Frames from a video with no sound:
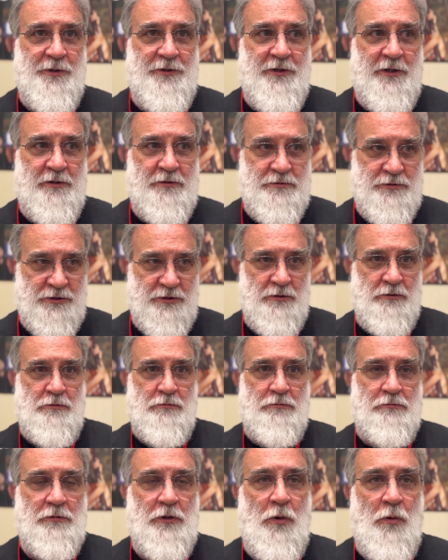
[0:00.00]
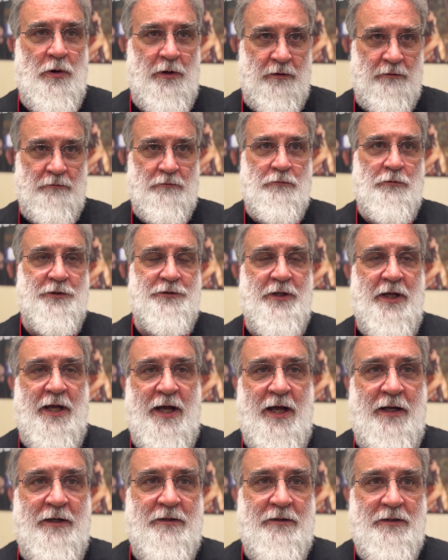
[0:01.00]
they're still going with
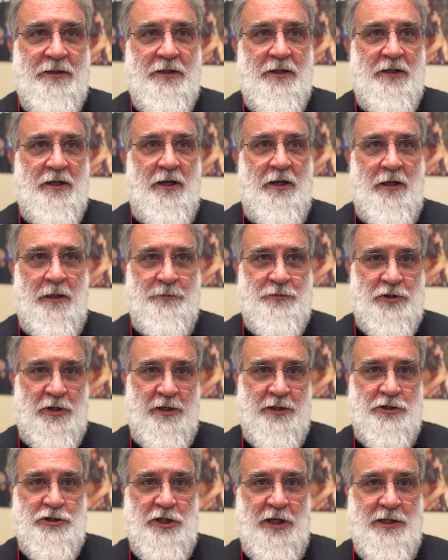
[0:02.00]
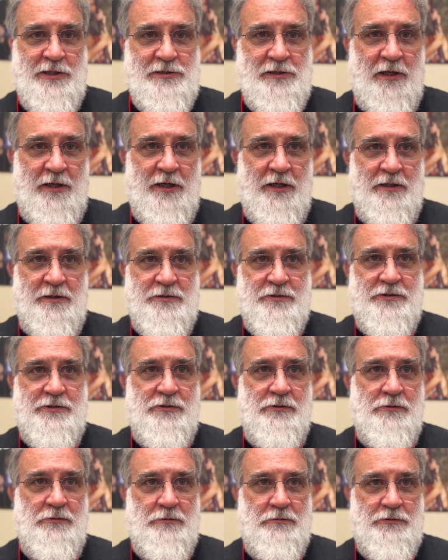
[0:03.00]
that. And I'm trying to change lanes
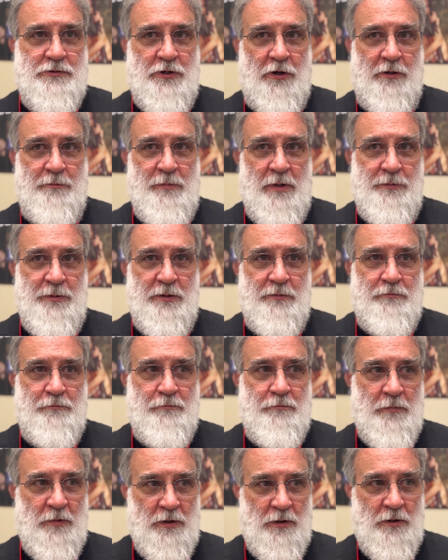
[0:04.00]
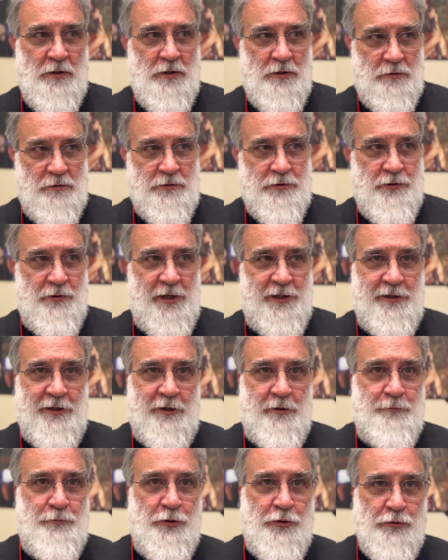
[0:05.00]
to start maybe directing
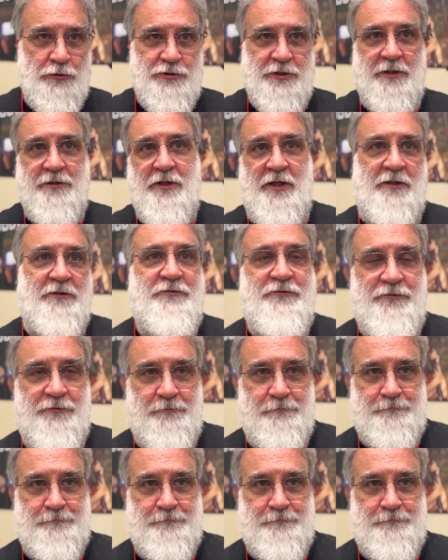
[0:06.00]
and producing things.